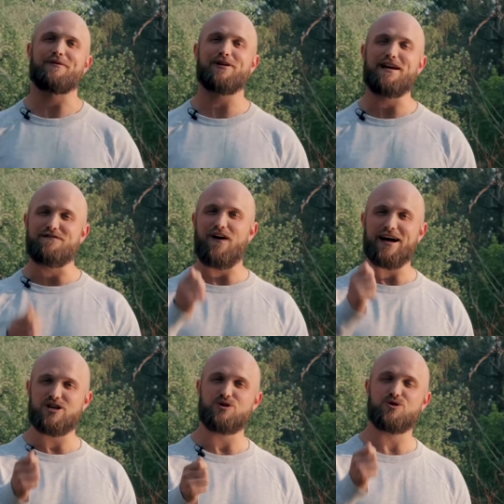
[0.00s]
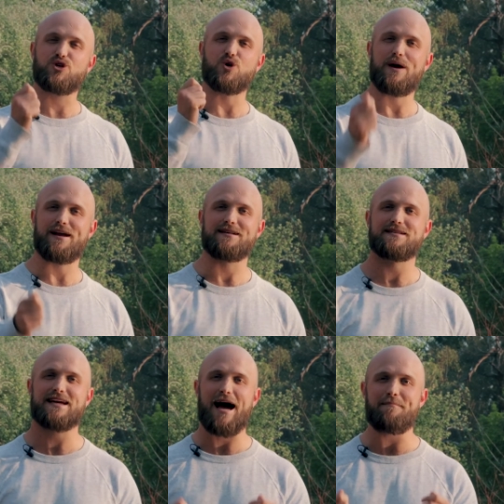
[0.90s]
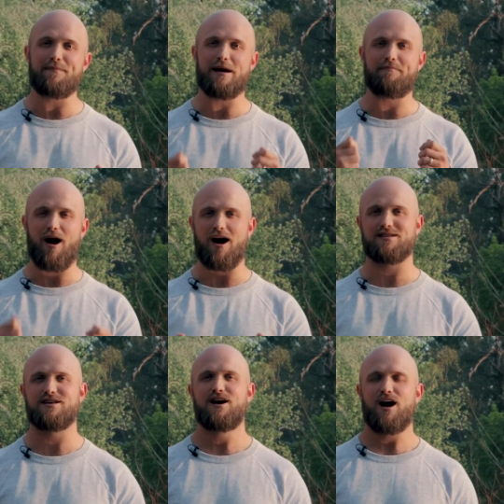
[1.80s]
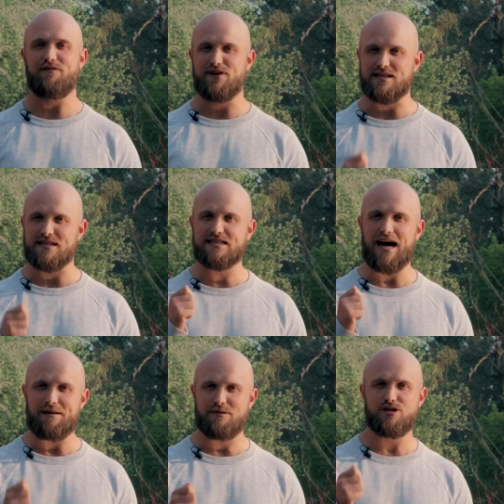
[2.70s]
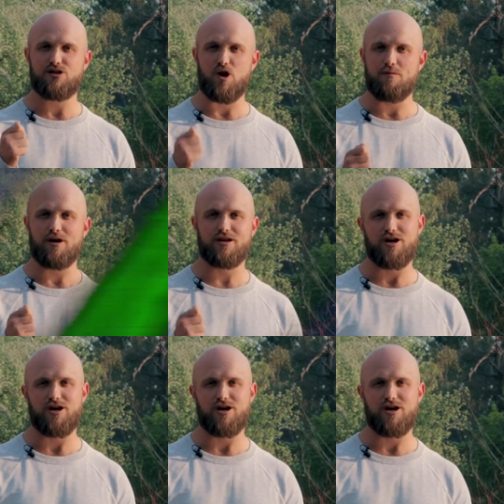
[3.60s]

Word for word: I wanna invite you to join us. Come be a part of this assignment Joburg